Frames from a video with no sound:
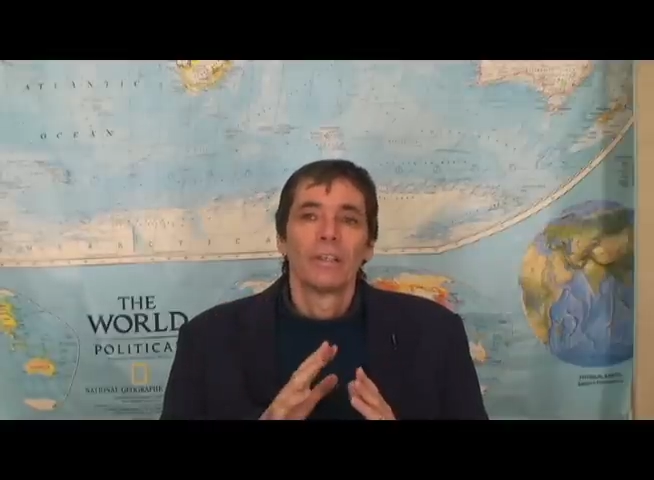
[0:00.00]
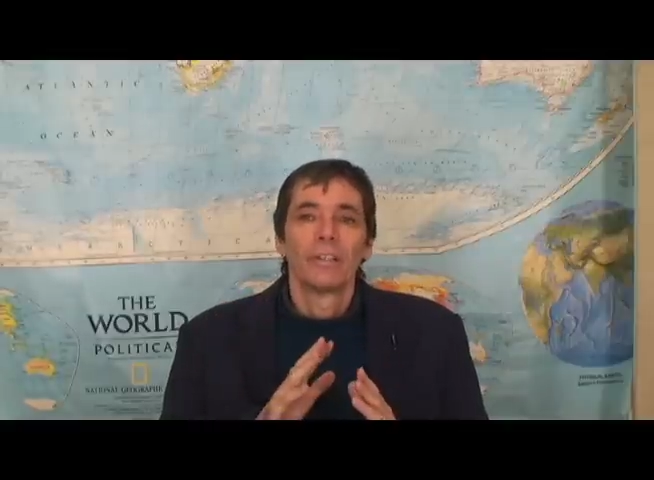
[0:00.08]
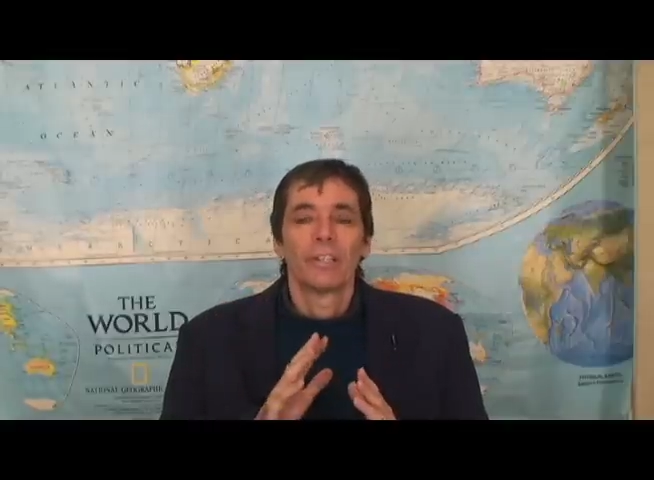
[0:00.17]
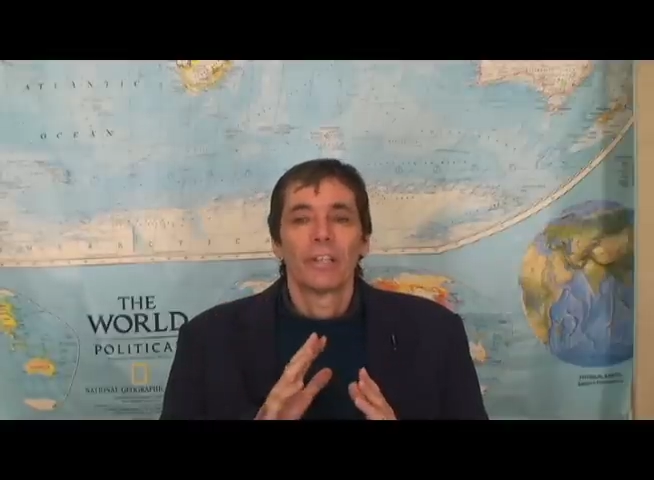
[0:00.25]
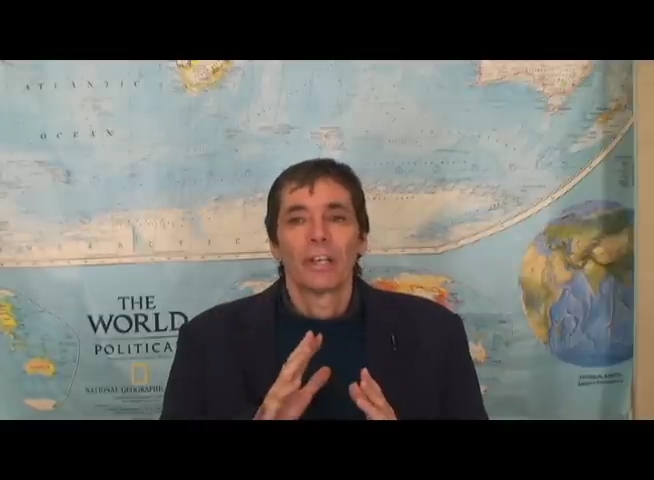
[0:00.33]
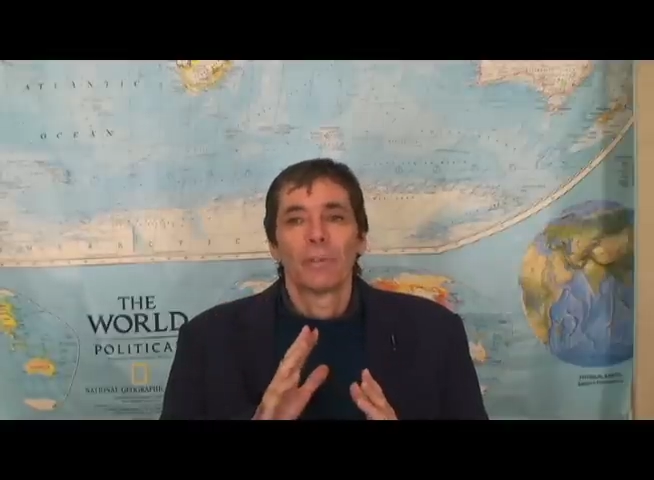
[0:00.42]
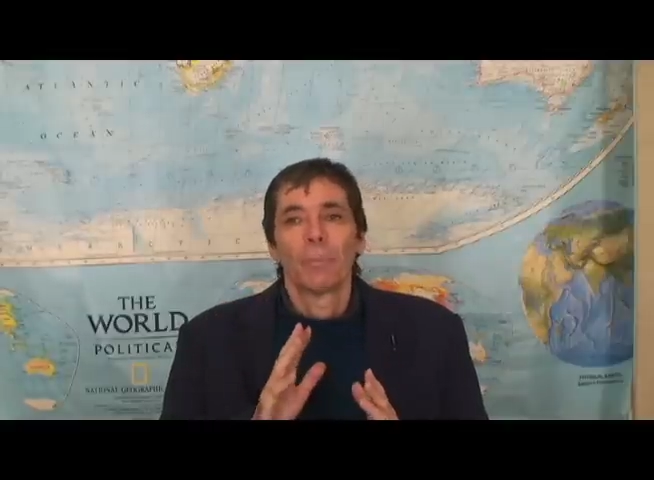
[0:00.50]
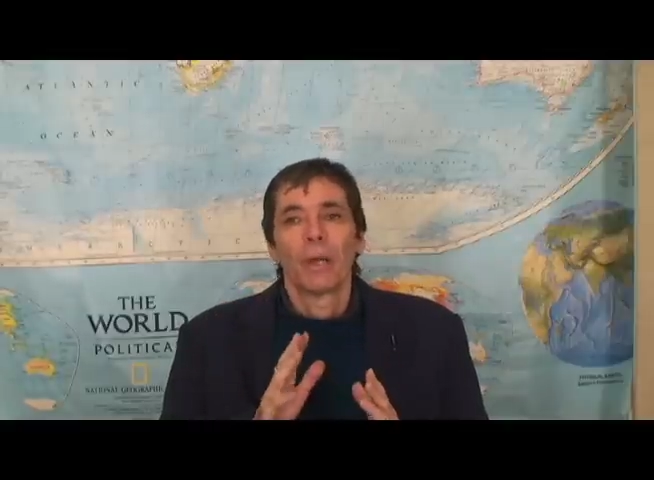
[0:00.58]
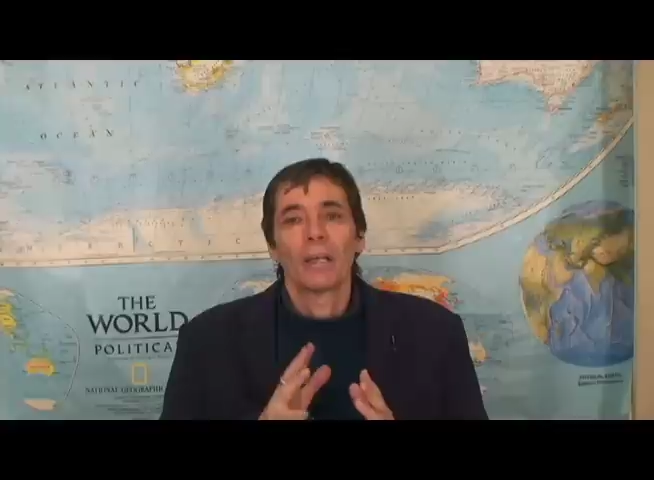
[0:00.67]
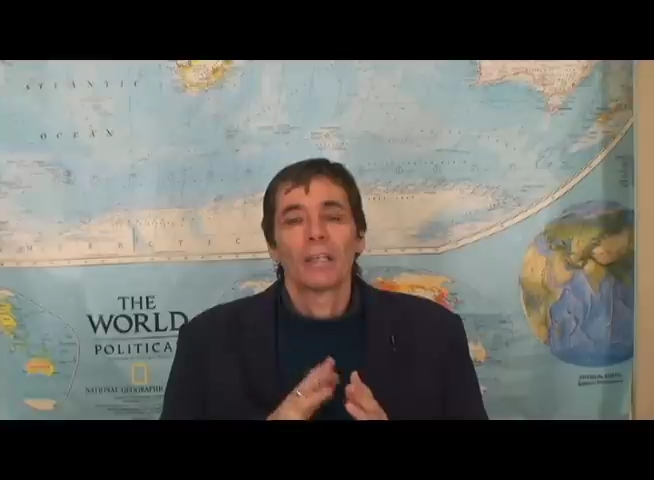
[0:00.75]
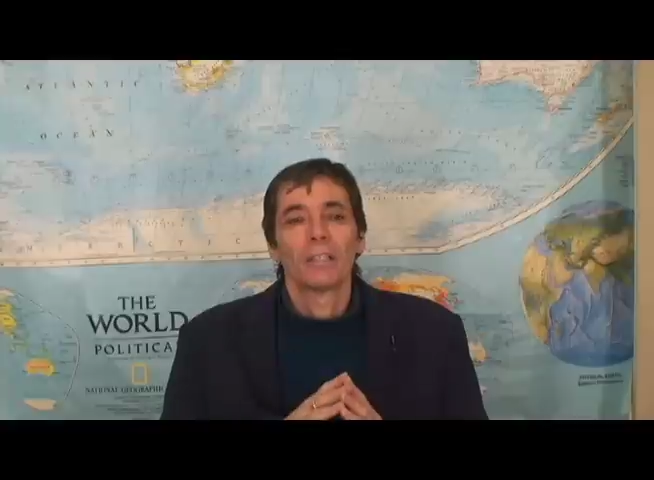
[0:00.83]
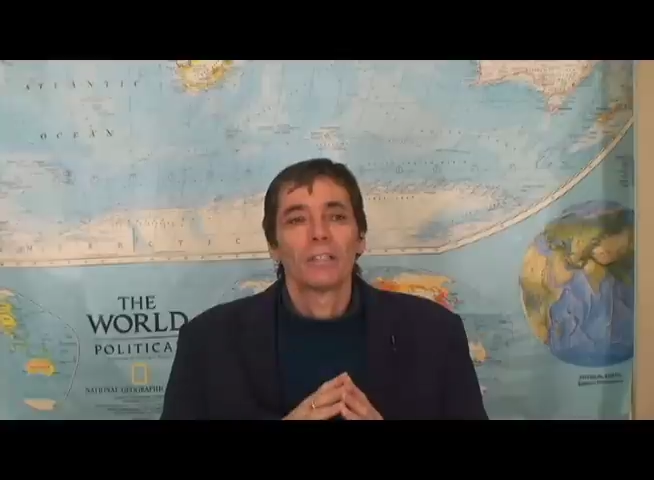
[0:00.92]
the right
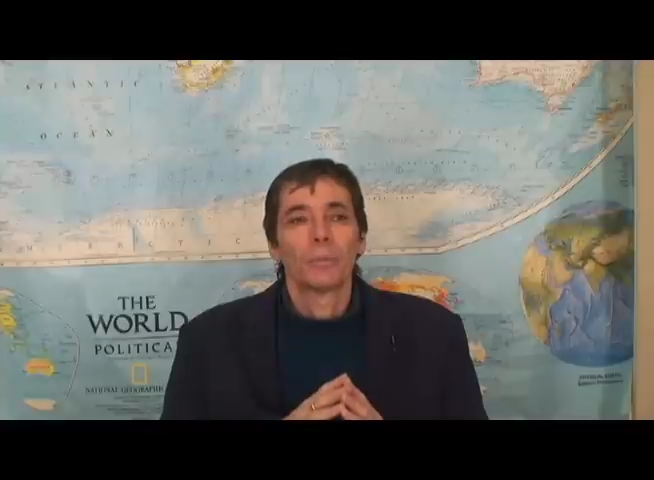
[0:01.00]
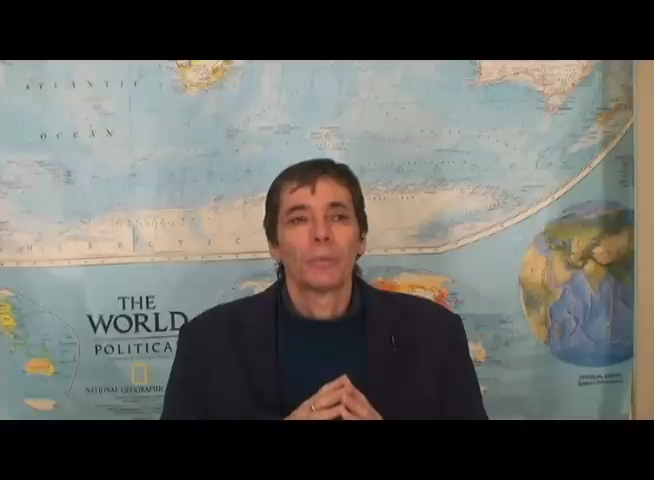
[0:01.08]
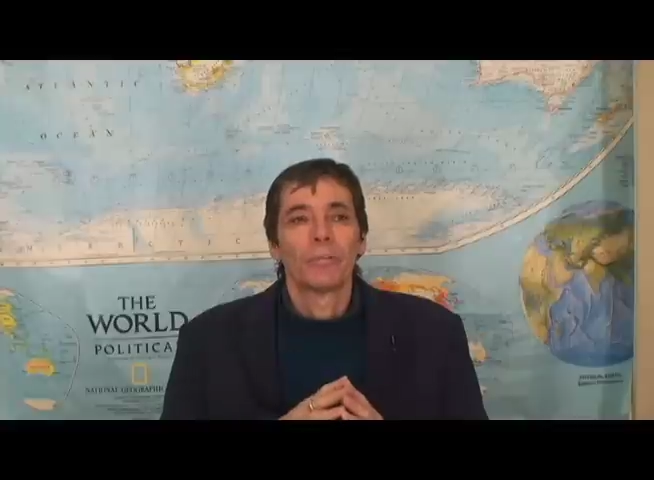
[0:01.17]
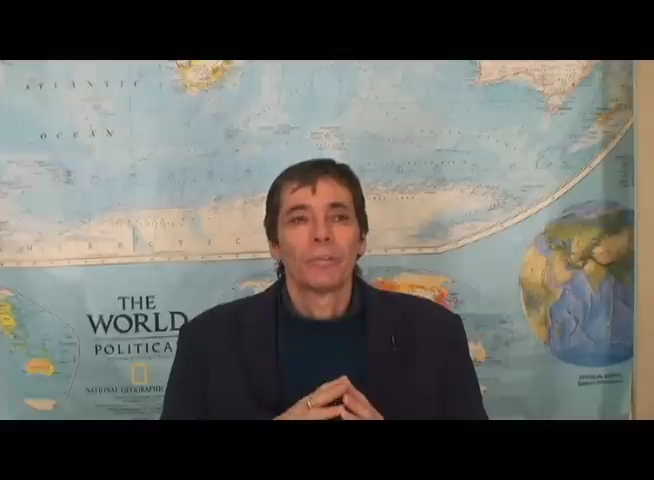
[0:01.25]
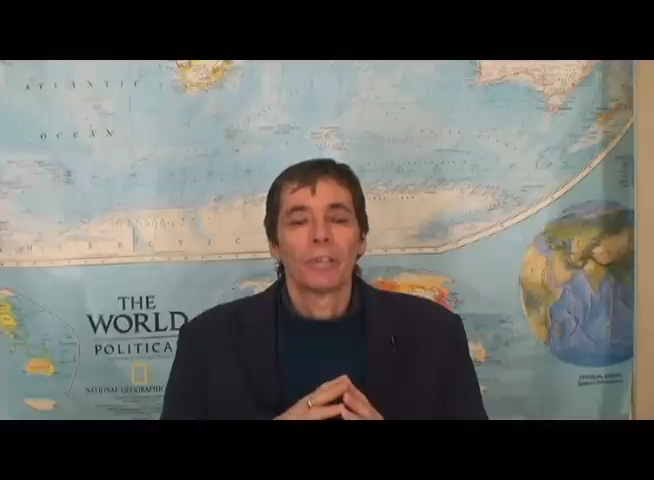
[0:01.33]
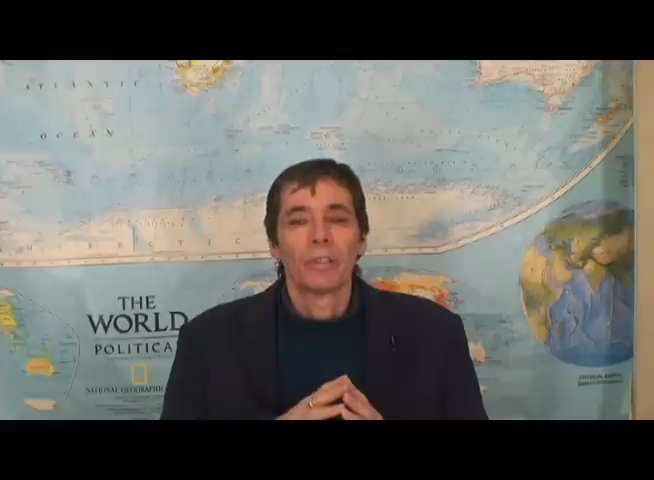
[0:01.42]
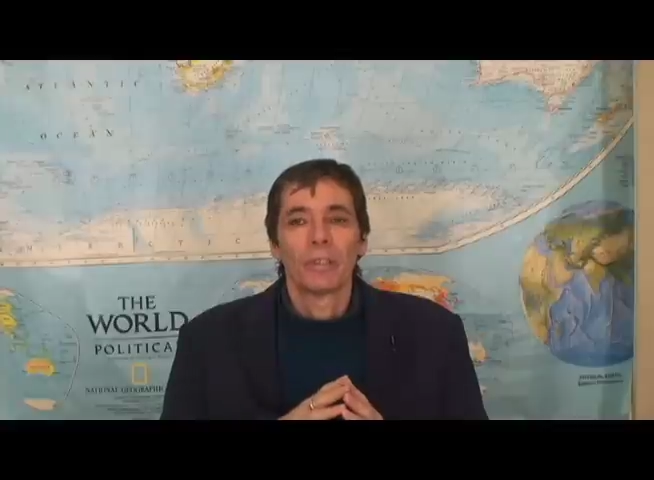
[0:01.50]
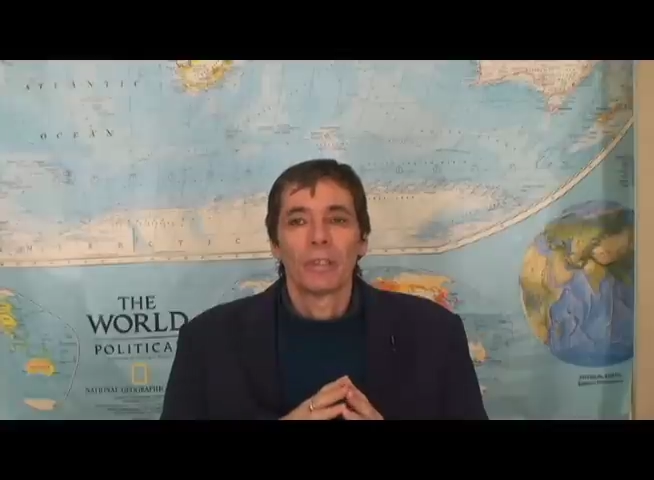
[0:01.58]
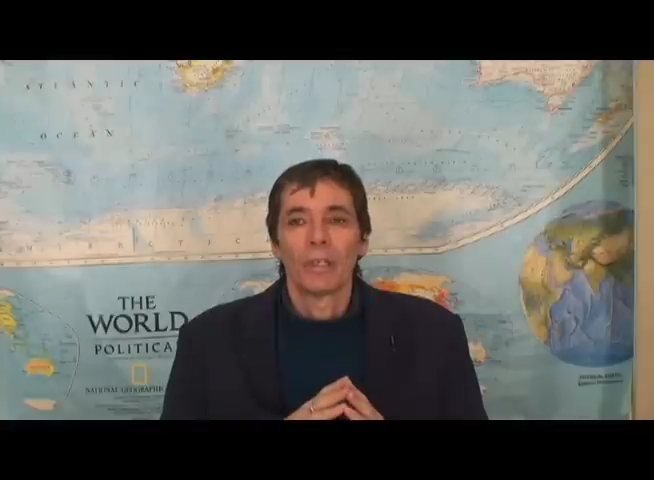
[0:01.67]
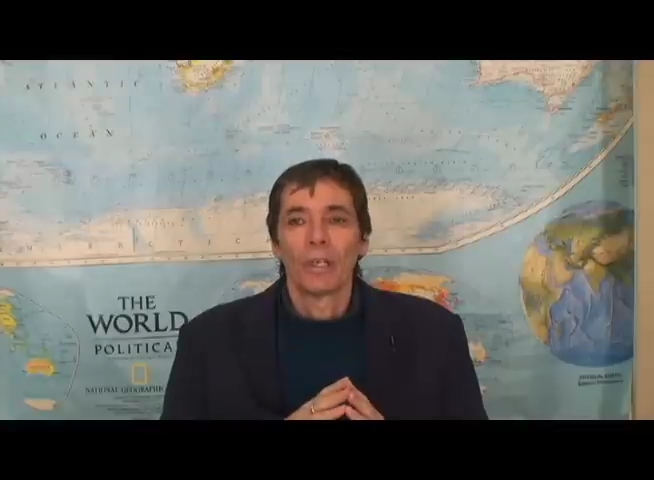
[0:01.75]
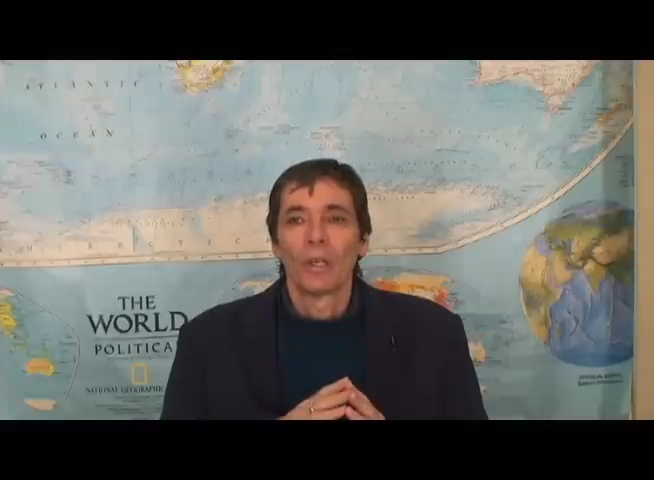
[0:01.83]
balance between